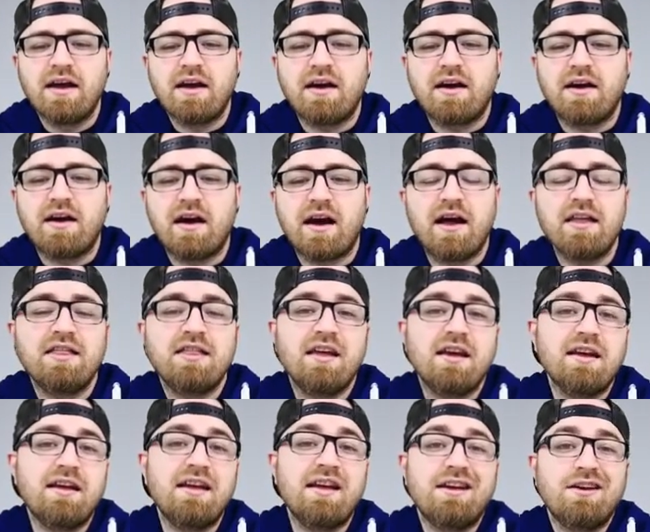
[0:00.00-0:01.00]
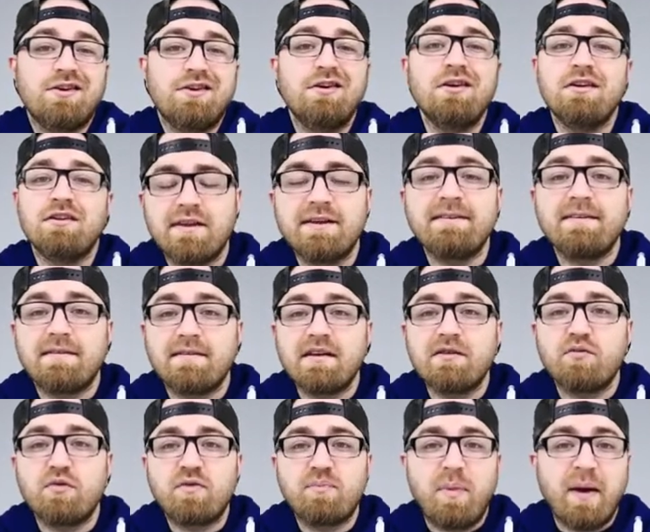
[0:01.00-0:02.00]
I think it could.
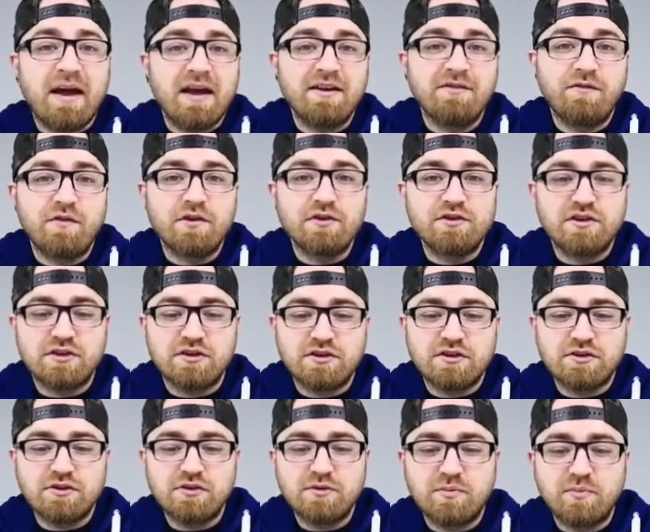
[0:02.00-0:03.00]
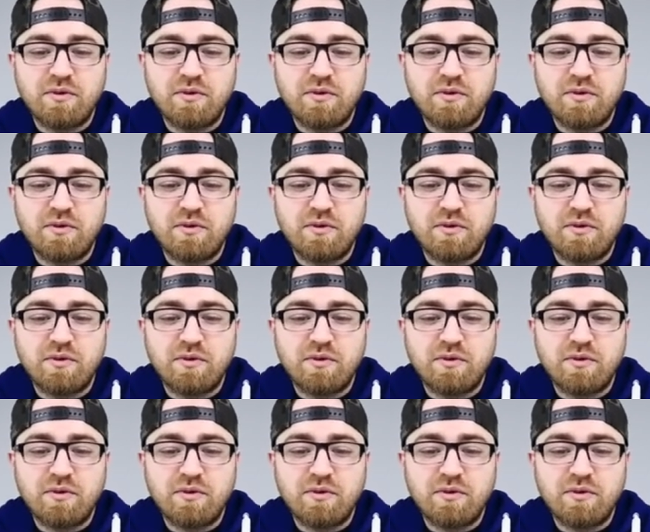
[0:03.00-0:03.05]
This was painful to do,